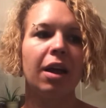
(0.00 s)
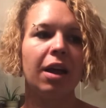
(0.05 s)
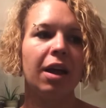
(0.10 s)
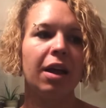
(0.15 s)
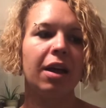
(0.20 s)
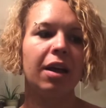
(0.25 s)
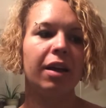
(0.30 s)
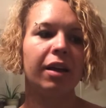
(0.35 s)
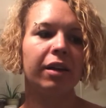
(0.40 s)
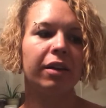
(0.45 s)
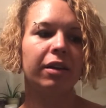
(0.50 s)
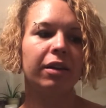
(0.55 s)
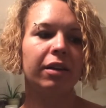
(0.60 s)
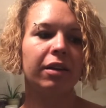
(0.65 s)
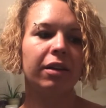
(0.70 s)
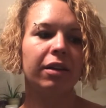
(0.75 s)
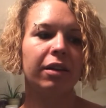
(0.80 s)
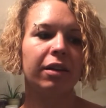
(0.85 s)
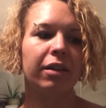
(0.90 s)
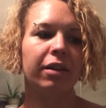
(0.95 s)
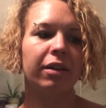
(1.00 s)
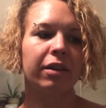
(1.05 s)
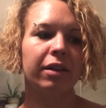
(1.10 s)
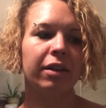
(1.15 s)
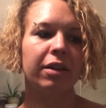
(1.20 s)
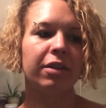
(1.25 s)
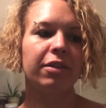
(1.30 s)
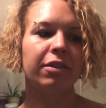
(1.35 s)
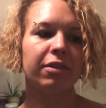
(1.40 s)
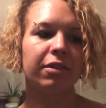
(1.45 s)
and
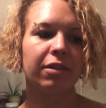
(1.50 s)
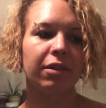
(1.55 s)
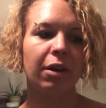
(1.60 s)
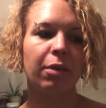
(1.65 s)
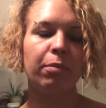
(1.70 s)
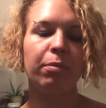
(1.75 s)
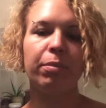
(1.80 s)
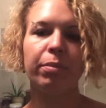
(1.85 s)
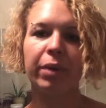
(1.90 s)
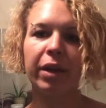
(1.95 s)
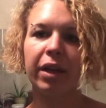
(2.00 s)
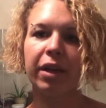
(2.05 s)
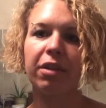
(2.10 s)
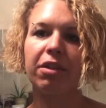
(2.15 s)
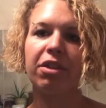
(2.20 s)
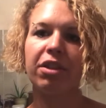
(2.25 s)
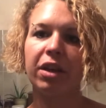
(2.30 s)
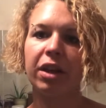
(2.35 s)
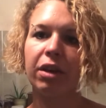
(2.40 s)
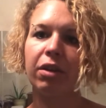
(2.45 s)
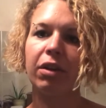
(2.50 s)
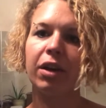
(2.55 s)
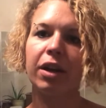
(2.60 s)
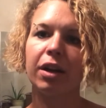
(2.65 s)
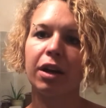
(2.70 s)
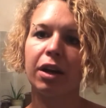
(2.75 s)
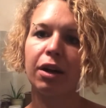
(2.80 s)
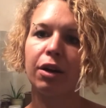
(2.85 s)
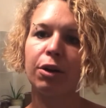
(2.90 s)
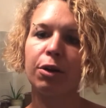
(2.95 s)
it's a big thing right
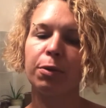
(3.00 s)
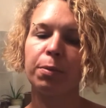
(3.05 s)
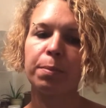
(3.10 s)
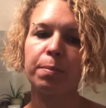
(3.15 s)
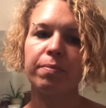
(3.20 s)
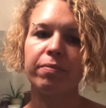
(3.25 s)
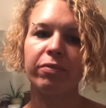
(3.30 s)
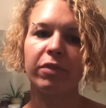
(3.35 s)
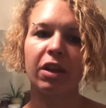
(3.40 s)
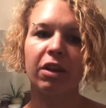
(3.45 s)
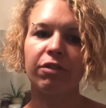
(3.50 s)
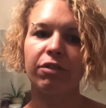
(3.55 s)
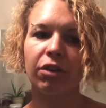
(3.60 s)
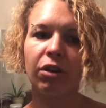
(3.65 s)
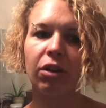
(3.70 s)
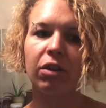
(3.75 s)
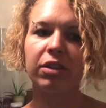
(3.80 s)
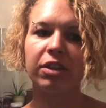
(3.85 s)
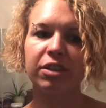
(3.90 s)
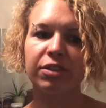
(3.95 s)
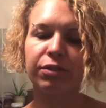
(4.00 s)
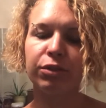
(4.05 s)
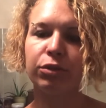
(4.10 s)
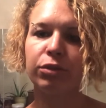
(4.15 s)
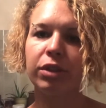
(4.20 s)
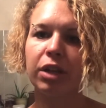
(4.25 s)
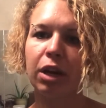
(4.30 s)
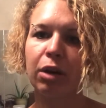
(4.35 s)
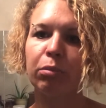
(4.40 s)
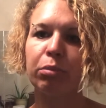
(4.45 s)
now for all these
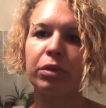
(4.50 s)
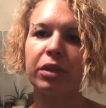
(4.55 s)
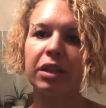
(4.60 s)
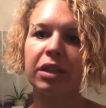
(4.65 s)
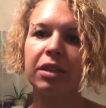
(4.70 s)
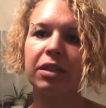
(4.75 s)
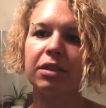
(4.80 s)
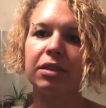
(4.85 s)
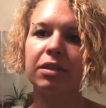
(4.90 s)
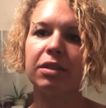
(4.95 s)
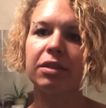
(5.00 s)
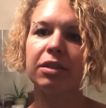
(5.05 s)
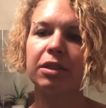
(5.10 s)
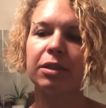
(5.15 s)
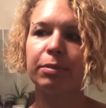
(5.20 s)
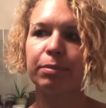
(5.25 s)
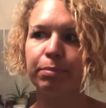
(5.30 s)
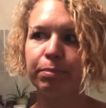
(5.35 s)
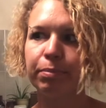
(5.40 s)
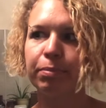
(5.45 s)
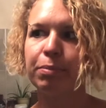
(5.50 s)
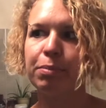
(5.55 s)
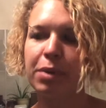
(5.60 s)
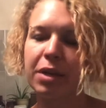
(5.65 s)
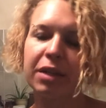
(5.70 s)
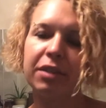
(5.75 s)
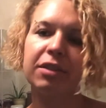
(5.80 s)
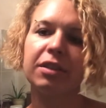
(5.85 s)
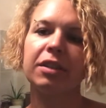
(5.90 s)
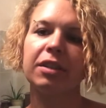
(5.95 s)
food companies to
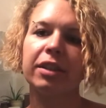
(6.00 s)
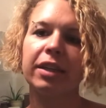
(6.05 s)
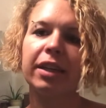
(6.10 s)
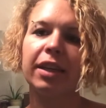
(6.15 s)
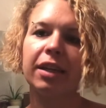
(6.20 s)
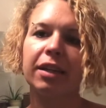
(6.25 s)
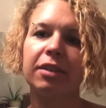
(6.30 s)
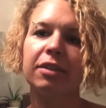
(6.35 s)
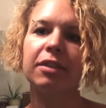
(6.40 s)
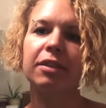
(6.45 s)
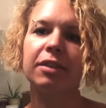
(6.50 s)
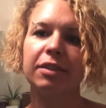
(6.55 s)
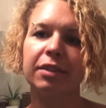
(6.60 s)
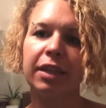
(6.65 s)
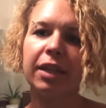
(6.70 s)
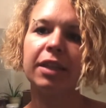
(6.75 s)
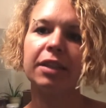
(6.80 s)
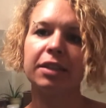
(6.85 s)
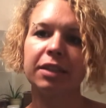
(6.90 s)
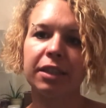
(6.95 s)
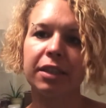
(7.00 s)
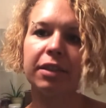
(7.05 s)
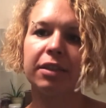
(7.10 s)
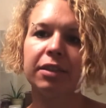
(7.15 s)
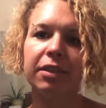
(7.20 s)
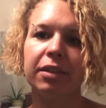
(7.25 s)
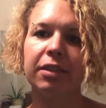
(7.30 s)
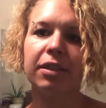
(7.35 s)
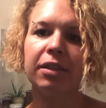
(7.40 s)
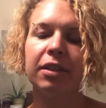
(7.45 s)
basically get us
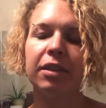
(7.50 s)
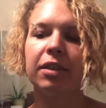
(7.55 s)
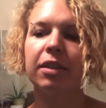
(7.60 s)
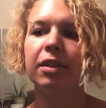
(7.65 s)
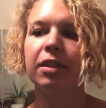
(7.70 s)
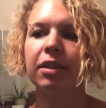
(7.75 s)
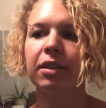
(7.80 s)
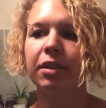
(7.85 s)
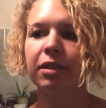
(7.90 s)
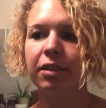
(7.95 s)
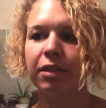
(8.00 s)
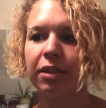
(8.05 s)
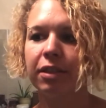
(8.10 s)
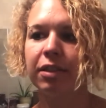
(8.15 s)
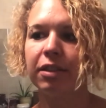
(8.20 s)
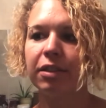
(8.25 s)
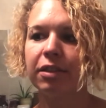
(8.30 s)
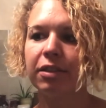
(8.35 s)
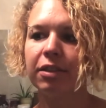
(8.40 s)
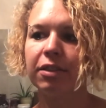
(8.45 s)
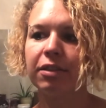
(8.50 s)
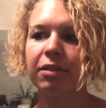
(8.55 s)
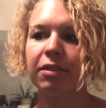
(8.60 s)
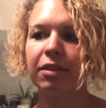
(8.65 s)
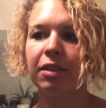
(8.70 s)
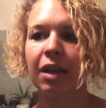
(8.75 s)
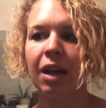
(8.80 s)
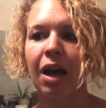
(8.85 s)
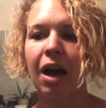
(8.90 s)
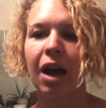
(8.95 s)
addicted to these
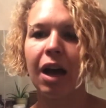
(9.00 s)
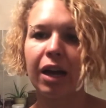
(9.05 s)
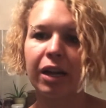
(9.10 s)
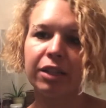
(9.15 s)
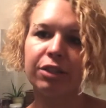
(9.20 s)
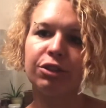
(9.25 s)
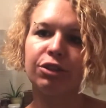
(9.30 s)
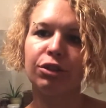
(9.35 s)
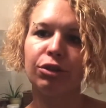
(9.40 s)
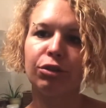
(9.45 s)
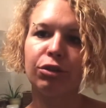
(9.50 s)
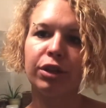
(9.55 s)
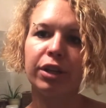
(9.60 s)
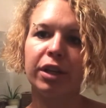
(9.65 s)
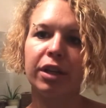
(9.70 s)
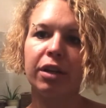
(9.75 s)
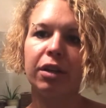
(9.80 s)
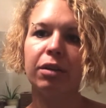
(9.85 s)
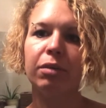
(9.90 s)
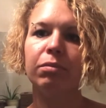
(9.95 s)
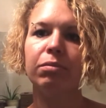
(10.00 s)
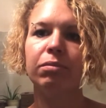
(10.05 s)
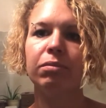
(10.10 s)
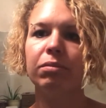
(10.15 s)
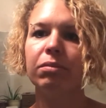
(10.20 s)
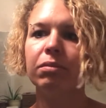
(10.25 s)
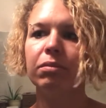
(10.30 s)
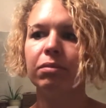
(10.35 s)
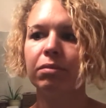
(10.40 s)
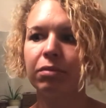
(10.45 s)
high sodium,
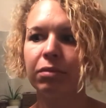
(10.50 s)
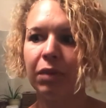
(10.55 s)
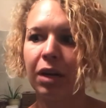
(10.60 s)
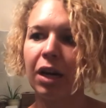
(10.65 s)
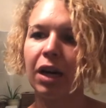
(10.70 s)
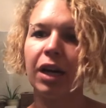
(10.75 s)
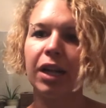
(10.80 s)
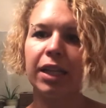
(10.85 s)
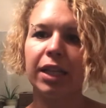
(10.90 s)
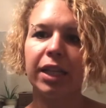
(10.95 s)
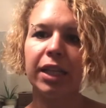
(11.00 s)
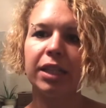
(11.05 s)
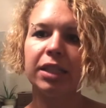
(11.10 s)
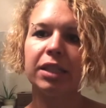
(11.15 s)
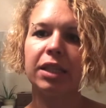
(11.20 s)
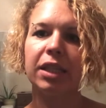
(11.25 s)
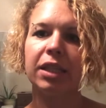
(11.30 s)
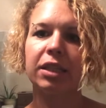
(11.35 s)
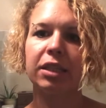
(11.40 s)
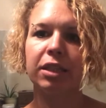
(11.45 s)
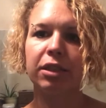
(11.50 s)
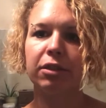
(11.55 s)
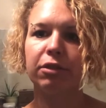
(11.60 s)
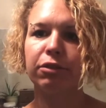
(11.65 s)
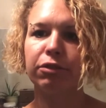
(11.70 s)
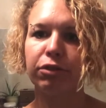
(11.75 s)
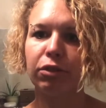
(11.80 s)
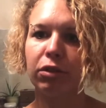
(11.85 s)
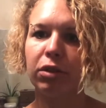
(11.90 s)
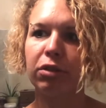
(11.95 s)
highly addictive,
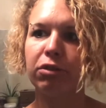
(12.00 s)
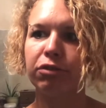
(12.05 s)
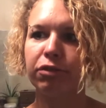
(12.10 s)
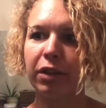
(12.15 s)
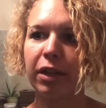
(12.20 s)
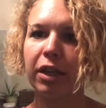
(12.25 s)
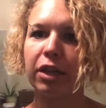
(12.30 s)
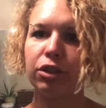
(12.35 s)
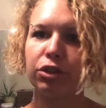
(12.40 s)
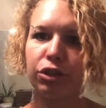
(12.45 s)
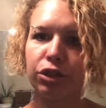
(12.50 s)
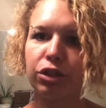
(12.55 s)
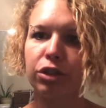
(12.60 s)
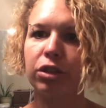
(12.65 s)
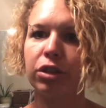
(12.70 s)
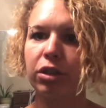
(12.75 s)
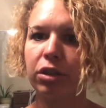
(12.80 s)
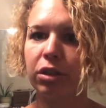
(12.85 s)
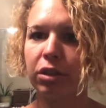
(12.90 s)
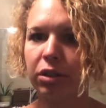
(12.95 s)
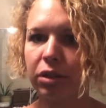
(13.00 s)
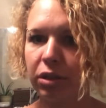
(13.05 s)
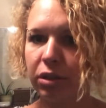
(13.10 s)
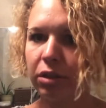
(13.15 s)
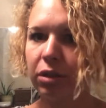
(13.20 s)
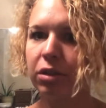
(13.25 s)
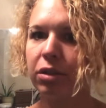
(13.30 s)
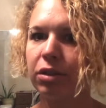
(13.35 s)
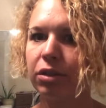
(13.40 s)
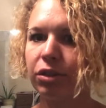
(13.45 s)
full of fat, sugar,
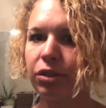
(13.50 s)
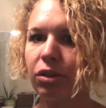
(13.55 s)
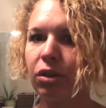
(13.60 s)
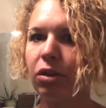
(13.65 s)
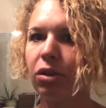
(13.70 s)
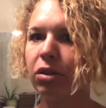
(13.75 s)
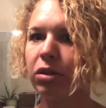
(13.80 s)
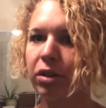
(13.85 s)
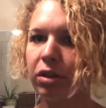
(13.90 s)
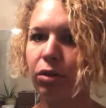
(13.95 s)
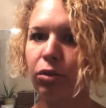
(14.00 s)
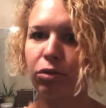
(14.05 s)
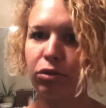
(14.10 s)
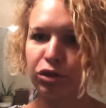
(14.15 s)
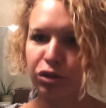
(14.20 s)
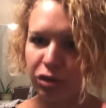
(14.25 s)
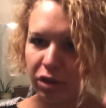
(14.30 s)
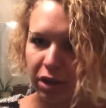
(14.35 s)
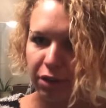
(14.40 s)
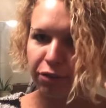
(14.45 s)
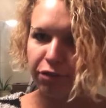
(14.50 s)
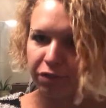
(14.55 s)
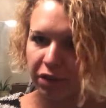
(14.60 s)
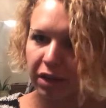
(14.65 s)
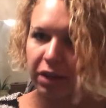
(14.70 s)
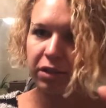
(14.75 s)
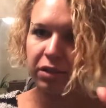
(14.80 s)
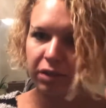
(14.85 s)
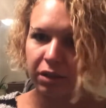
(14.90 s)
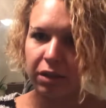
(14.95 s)
salt, the whole
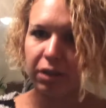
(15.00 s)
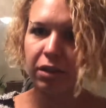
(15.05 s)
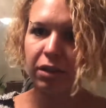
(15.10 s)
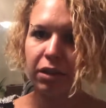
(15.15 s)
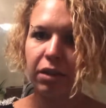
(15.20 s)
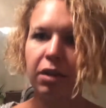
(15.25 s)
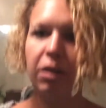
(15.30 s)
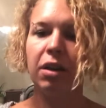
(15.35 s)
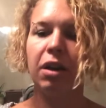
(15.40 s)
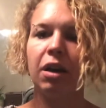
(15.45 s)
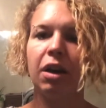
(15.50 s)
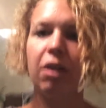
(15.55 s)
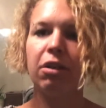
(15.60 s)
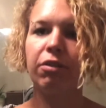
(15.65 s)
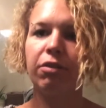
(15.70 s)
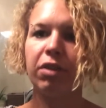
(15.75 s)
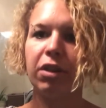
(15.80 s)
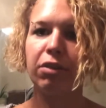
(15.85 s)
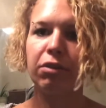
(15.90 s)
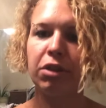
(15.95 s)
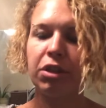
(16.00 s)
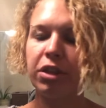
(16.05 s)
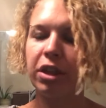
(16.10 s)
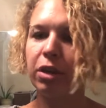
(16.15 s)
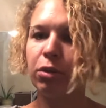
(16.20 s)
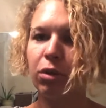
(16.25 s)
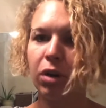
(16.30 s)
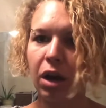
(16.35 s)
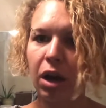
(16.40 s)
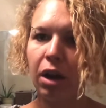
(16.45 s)
trifecta of
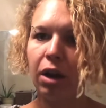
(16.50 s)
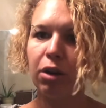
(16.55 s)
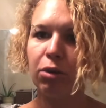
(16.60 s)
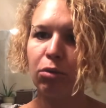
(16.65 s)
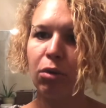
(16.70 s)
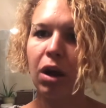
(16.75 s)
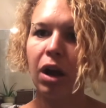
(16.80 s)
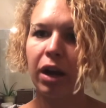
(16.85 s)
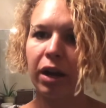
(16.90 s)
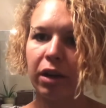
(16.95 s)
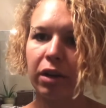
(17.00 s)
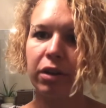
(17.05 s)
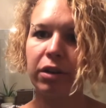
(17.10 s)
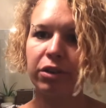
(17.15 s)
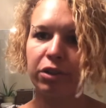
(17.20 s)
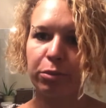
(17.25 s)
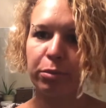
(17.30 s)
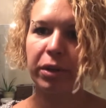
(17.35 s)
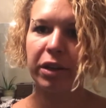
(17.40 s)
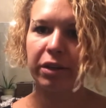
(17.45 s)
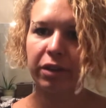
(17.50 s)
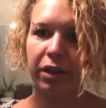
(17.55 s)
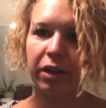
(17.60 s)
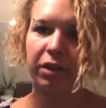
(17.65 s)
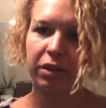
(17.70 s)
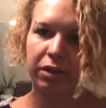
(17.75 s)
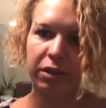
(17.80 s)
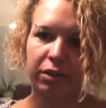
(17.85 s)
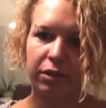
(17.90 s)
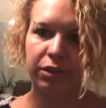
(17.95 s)
everything we're hardwired to be
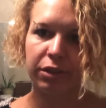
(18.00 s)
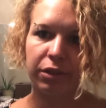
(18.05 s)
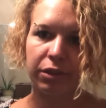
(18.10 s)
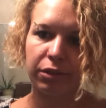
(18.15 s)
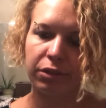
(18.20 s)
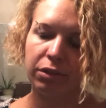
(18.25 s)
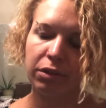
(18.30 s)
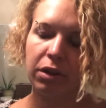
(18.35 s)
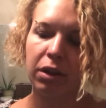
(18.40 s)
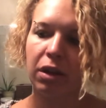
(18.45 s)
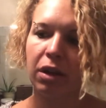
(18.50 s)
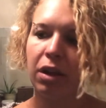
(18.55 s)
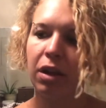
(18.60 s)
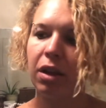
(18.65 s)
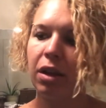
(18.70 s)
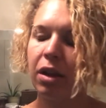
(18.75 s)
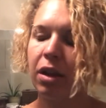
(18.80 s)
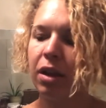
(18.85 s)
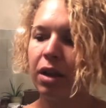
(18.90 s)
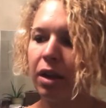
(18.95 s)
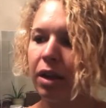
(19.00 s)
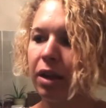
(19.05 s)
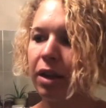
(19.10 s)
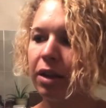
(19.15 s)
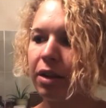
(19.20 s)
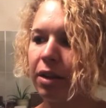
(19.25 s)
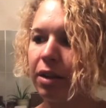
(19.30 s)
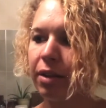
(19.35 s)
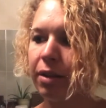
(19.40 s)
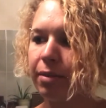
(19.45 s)
addicted to.
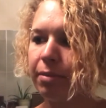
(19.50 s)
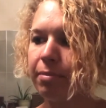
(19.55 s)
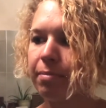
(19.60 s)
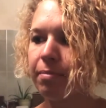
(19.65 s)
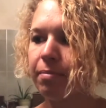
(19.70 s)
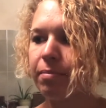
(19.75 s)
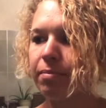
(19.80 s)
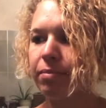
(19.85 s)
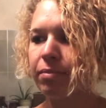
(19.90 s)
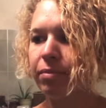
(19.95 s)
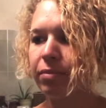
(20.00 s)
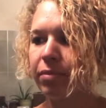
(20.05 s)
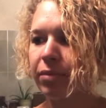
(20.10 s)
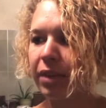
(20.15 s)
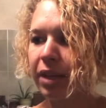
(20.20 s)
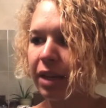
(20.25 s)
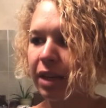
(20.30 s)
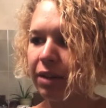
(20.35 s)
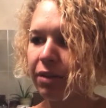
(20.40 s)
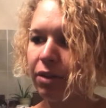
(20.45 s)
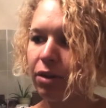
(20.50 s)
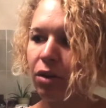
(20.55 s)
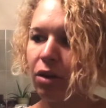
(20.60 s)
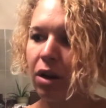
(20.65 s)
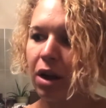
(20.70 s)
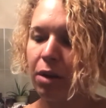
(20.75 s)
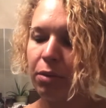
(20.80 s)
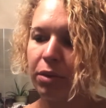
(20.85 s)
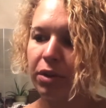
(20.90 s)
And even though I